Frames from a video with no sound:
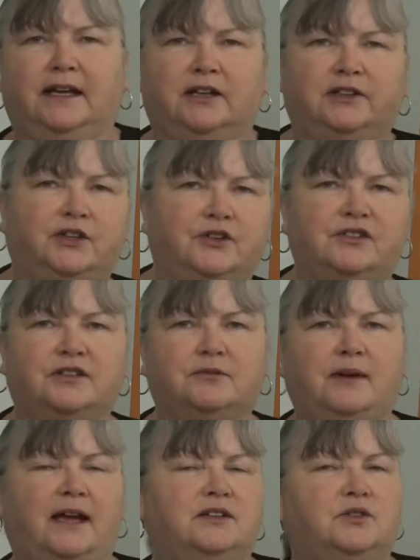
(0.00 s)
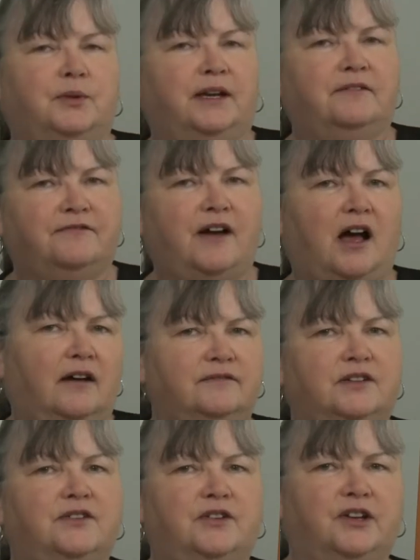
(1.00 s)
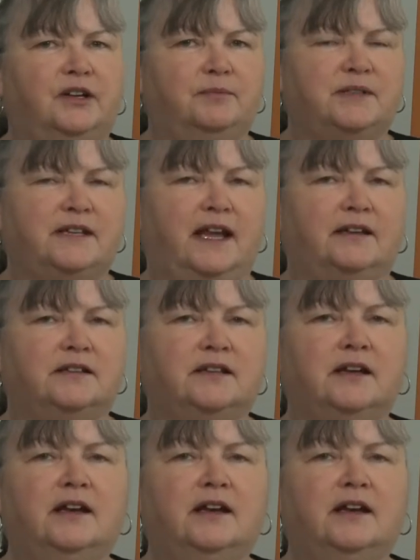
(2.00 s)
only used around 25 to 30%.